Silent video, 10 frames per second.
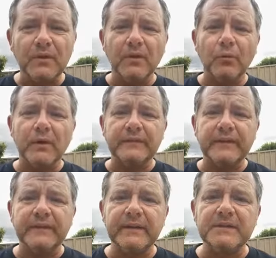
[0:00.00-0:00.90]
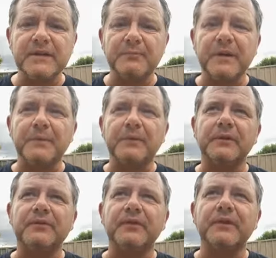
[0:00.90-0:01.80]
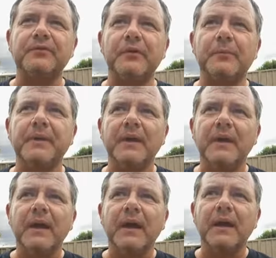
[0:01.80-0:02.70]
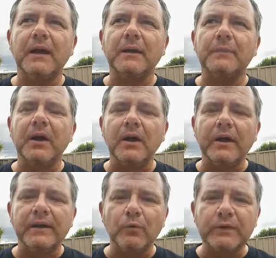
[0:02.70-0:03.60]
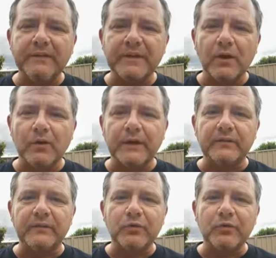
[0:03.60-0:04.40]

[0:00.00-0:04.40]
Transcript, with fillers: you know, what I said to these young people, and I took this from um, a guy called David Goggins.